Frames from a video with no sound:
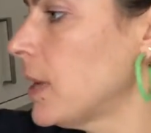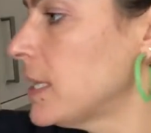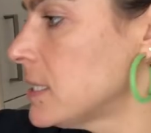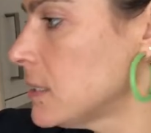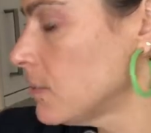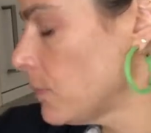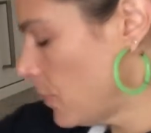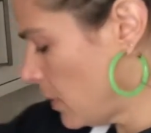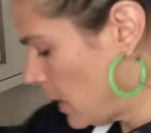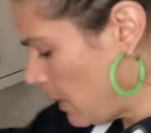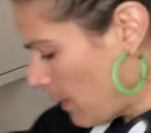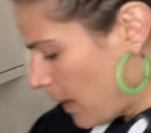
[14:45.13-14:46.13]
I didn't put
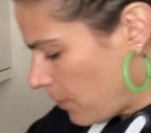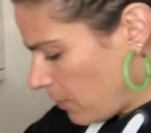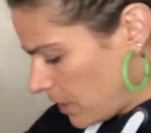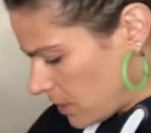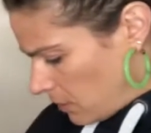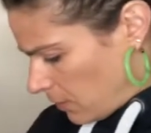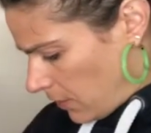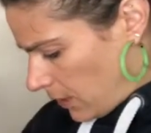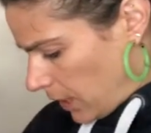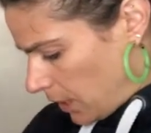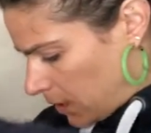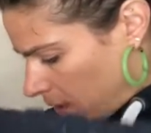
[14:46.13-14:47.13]
any pepper, I don't
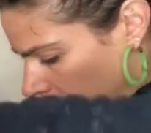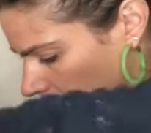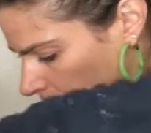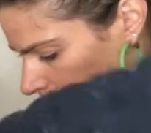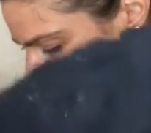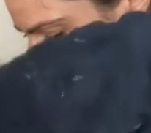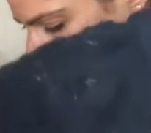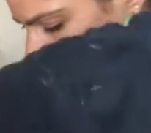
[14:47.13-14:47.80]
think. So